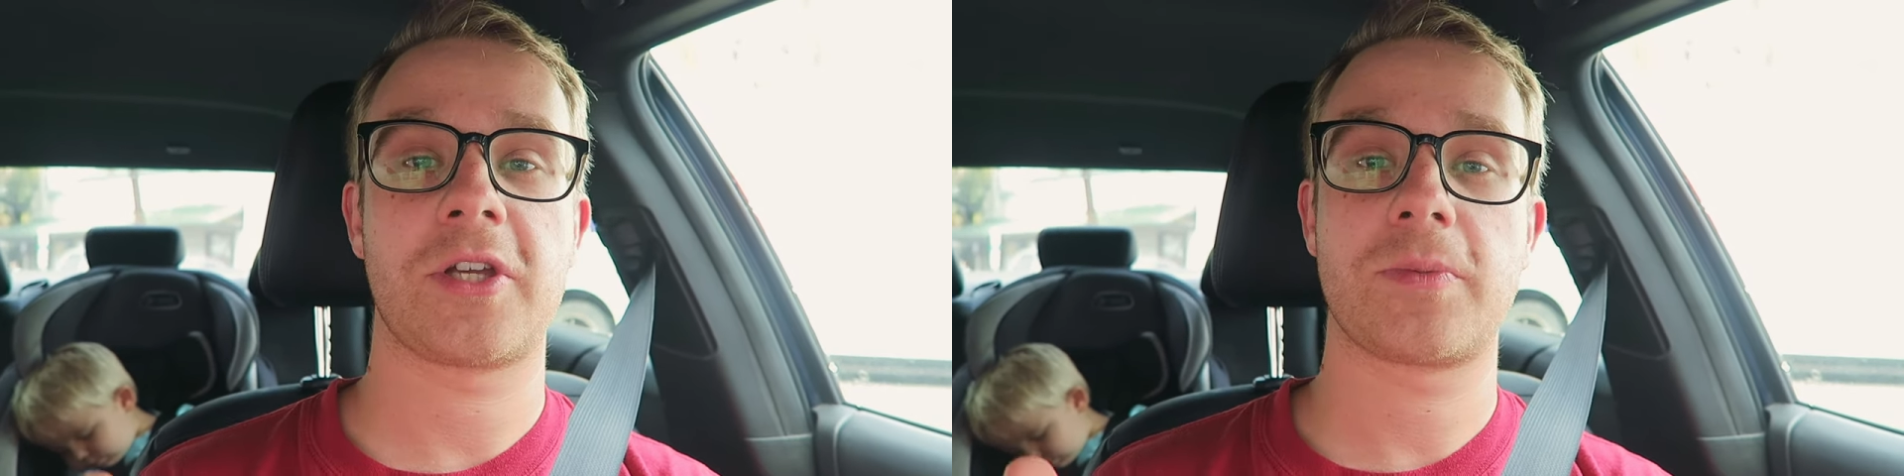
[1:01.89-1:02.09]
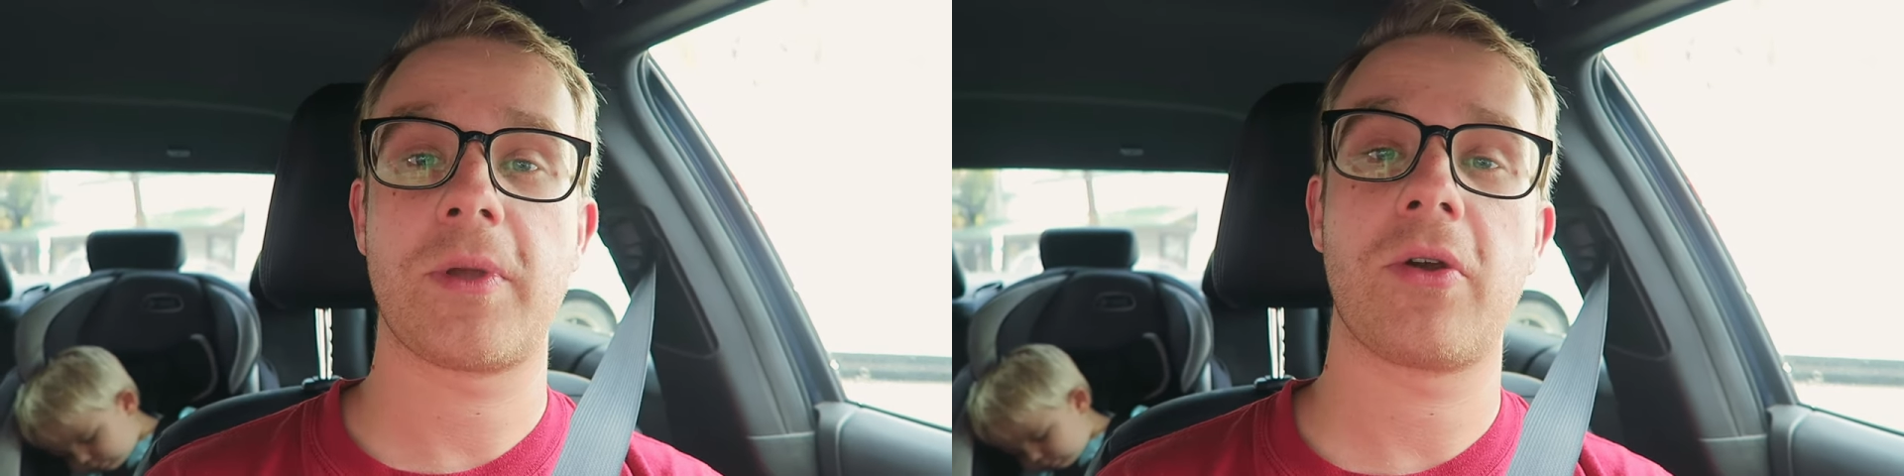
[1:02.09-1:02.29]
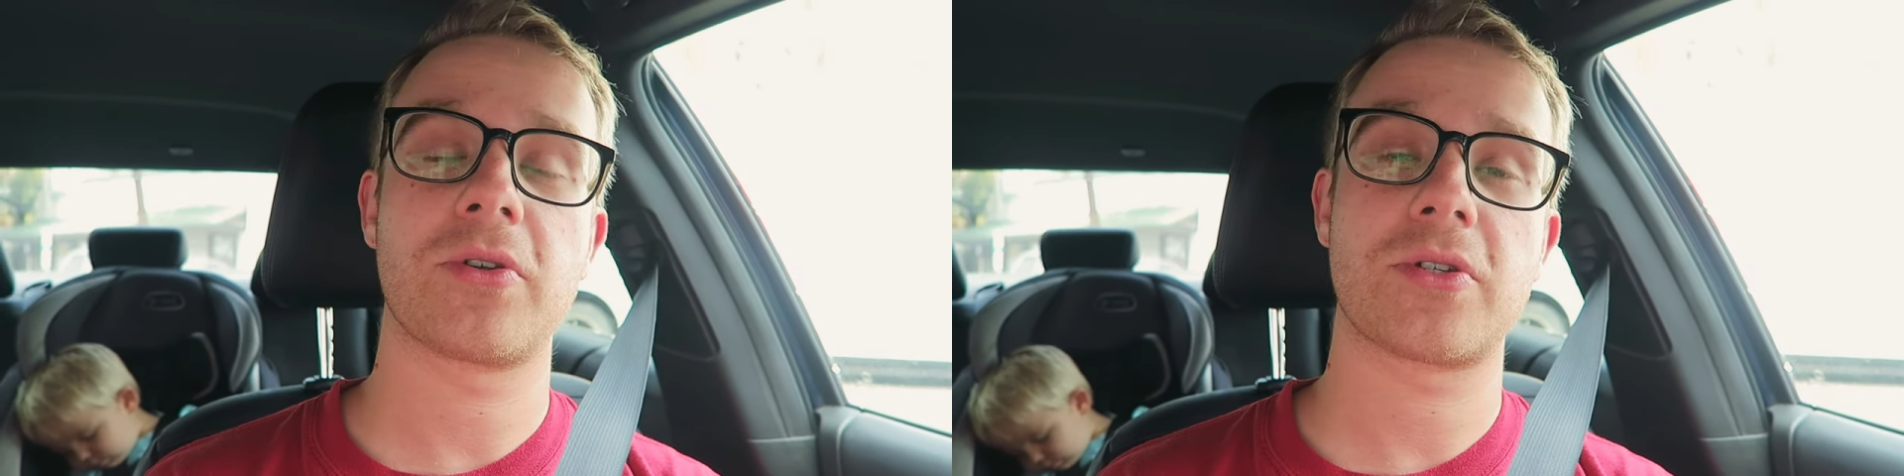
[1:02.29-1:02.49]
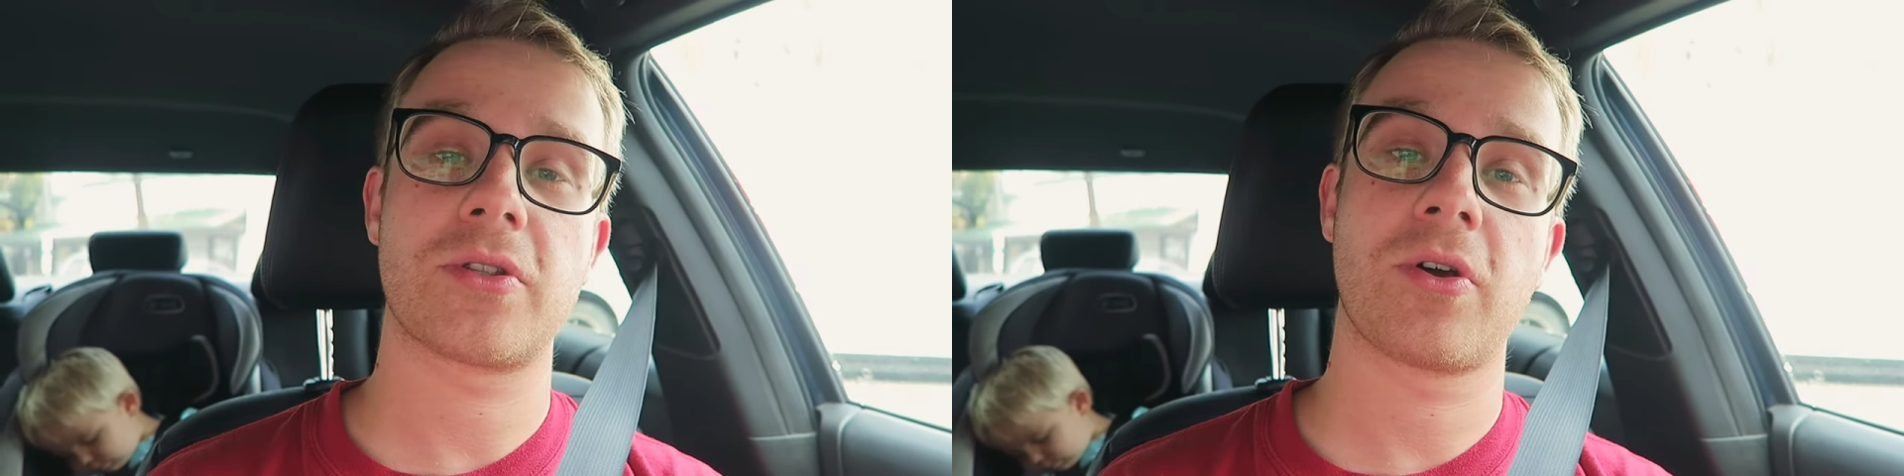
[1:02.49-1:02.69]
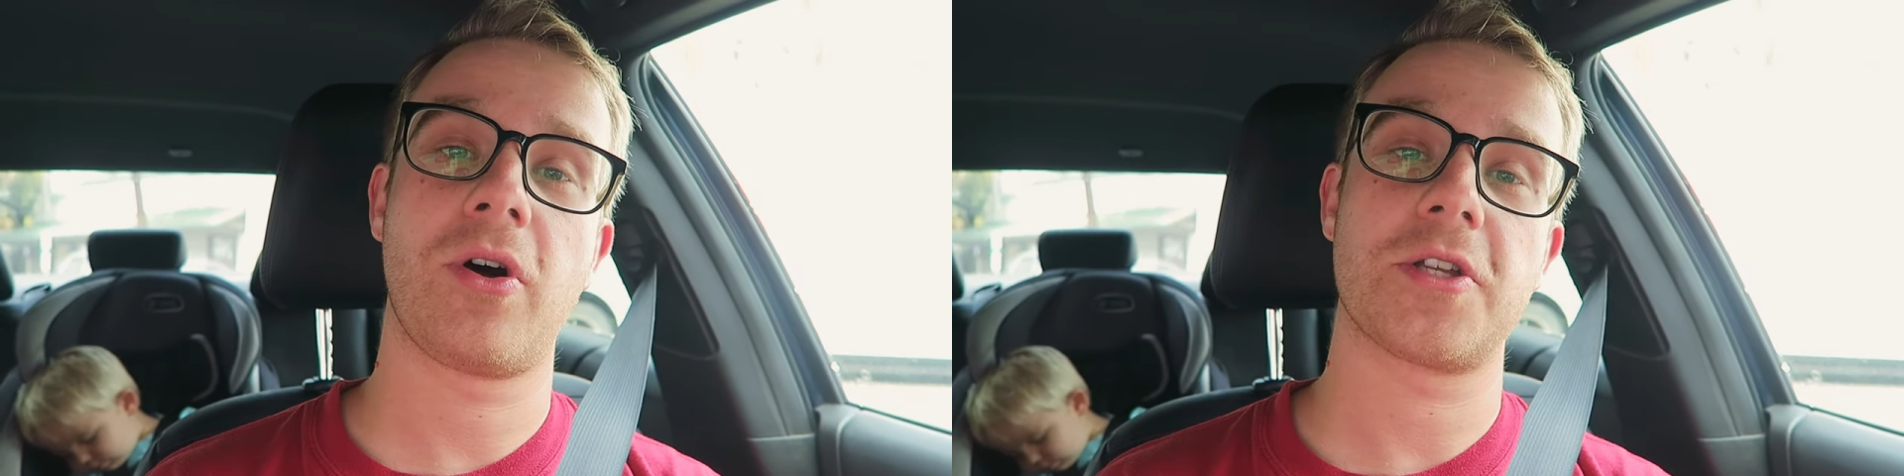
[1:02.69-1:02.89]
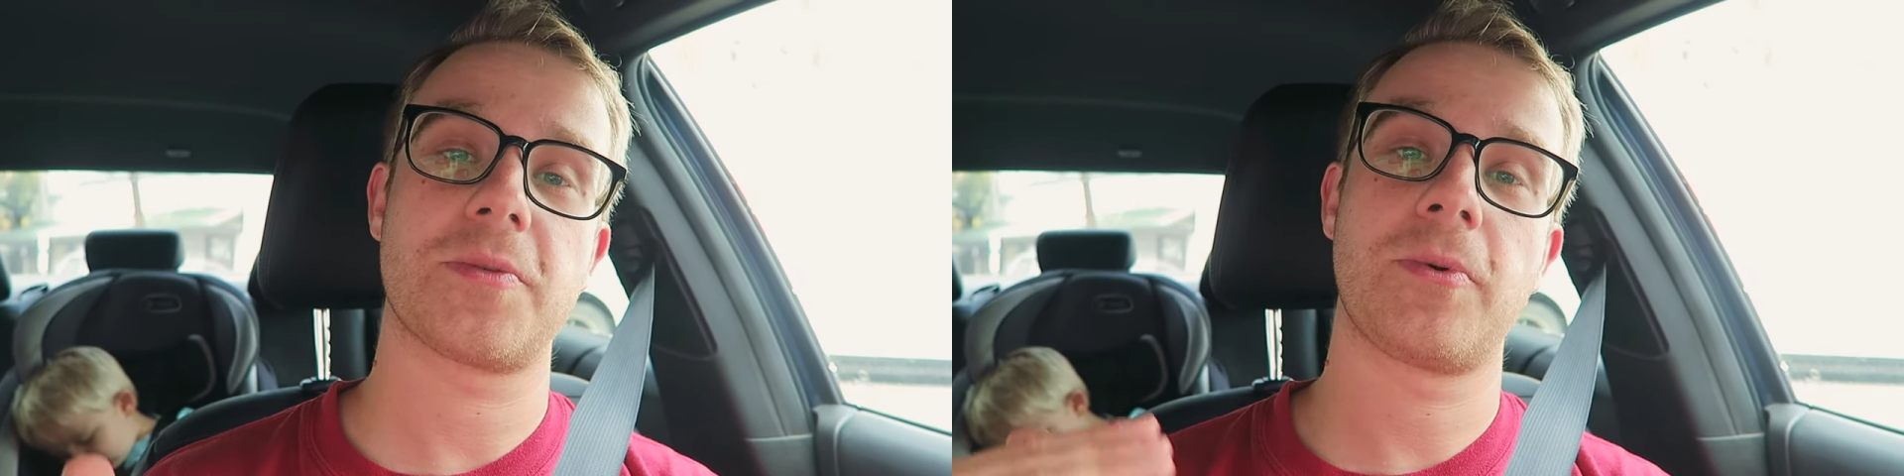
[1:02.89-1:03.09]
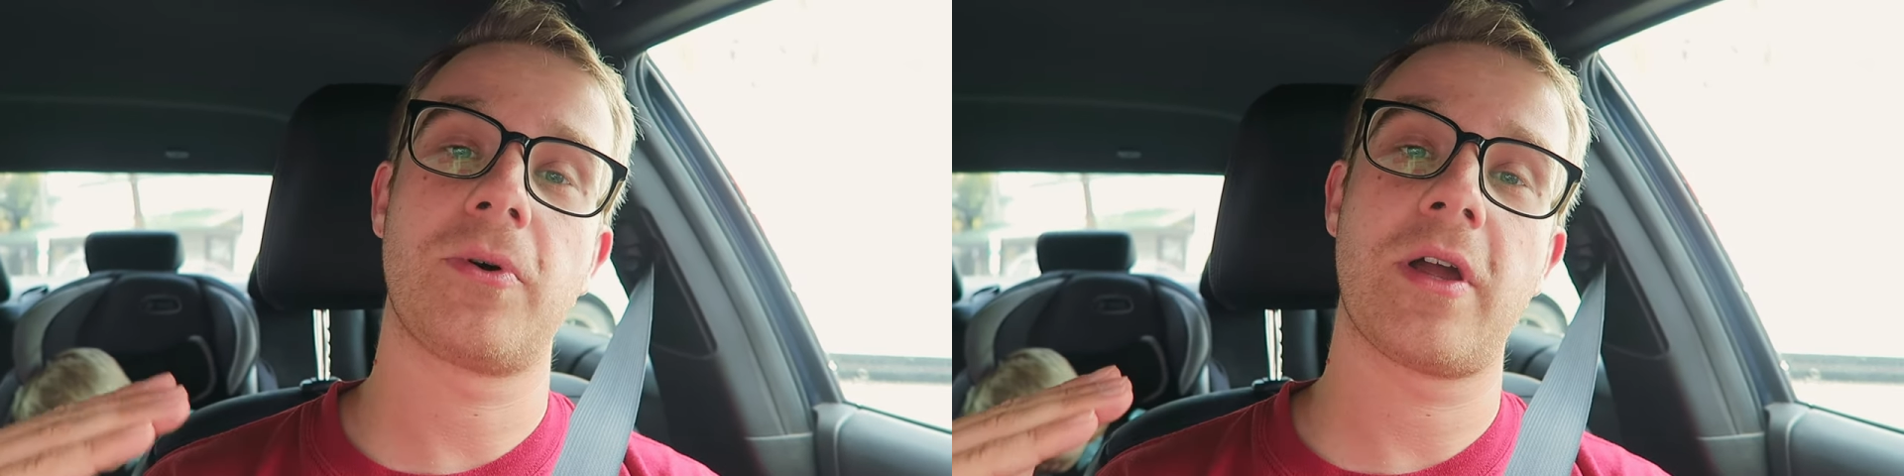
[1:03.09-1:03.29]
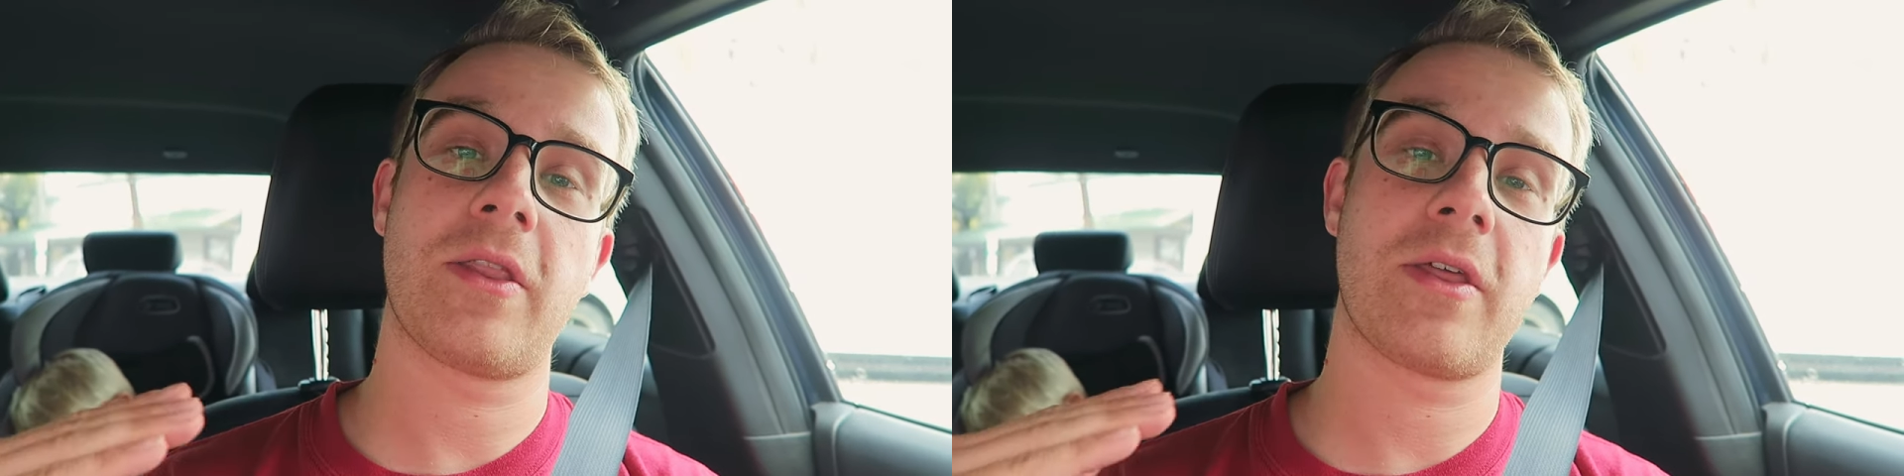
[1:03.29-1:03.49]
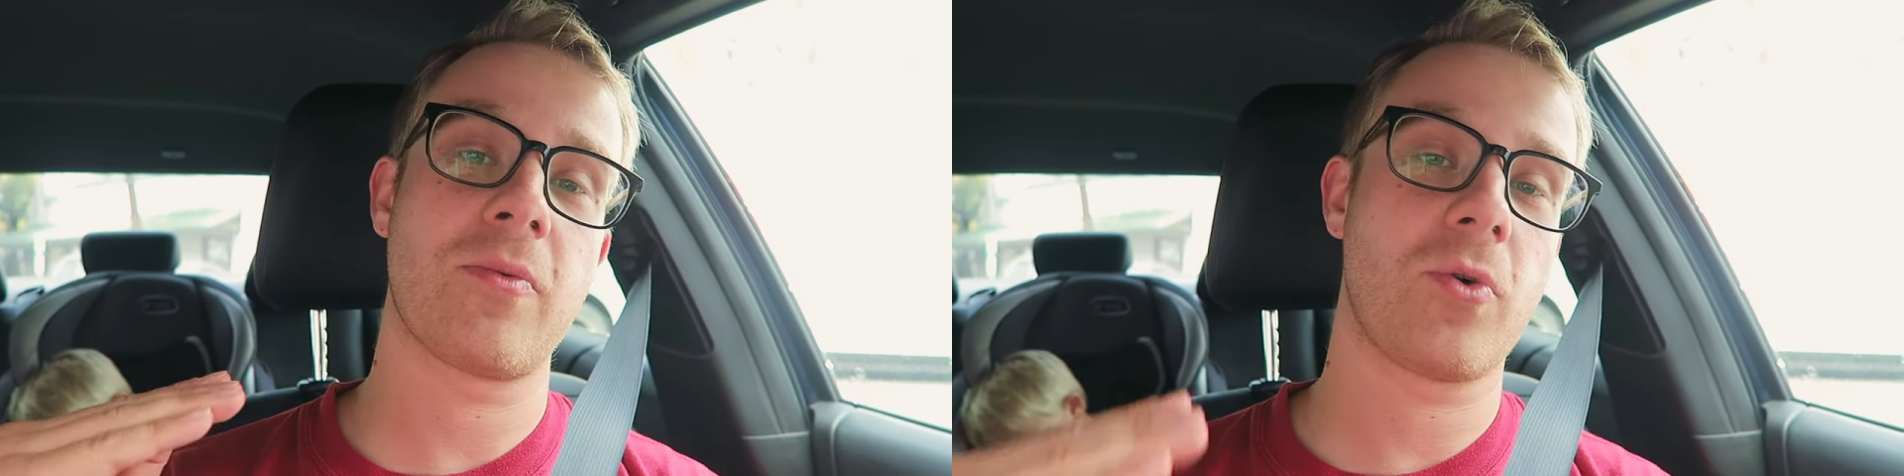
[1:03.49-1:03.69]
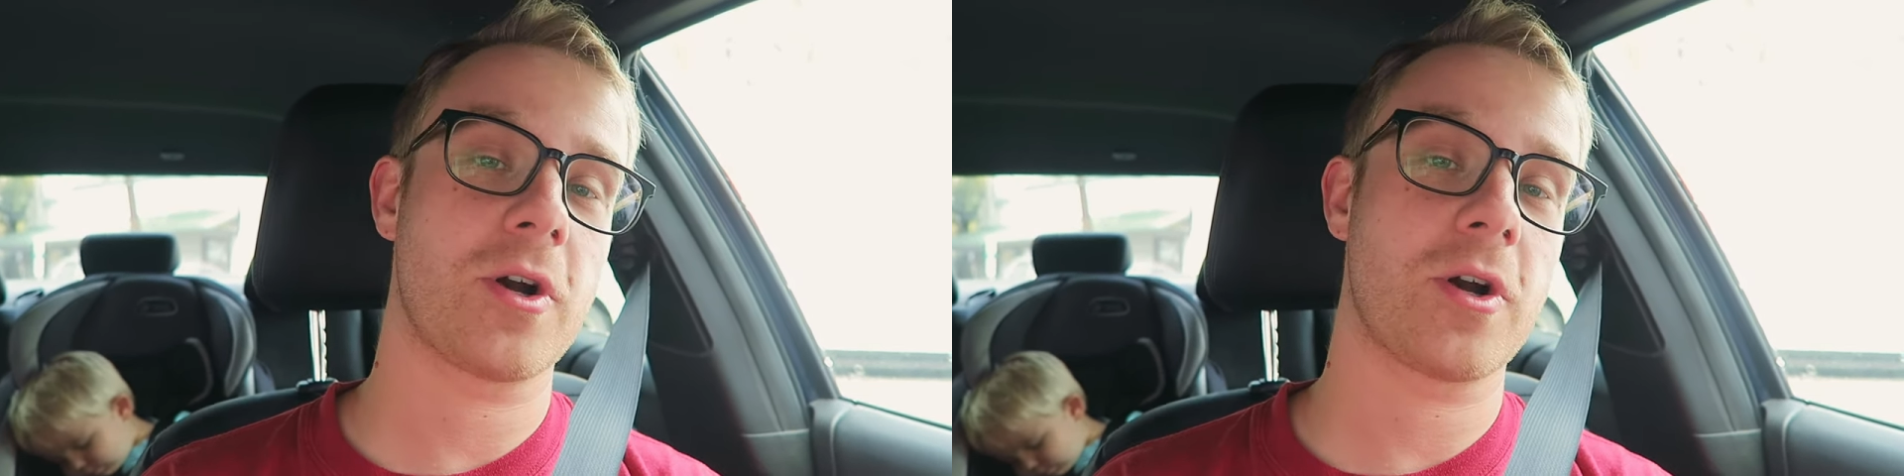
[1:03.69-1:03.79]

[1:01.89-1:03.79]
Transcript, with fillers: experience the gospel, and then